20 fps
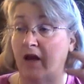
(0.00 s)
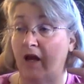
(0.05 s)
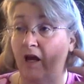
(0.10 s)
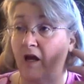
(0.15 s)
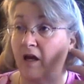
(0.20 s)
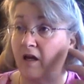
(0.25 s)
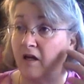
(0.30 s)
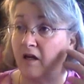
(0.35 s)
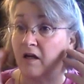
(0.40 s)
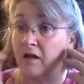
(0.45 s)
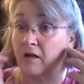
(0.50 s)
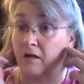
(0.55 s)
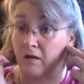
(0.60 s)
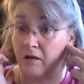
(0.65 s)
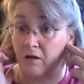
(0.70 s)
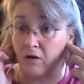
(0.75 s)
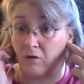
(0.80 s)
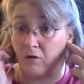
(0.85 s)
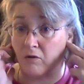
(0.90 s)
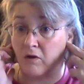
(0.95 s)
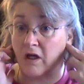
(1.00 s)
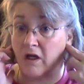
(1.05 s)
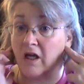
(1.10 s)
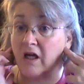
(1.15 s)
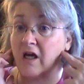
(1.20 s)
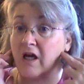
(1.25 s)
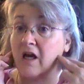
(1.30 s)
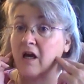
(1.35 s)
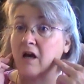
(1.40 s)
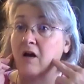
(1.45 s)
And, you know,
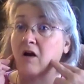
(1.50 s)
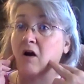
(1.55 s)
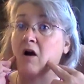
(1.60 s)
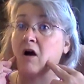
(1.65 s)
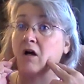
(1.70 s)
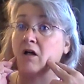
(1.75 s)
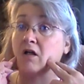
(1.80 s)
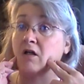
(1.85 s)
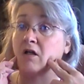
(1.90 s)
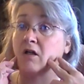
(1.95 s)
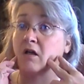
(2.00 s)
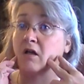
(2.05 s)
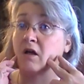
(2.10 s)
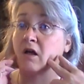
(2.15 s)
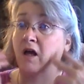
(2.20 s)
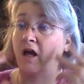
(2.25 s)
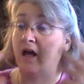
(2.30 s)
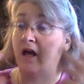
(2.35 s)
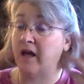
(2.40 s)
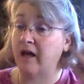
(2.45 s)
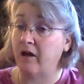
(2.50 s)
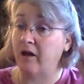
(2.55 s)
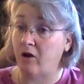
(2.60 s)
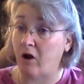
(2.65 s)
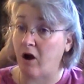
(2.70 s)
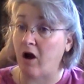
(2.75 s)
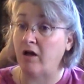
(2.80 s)
it can cost you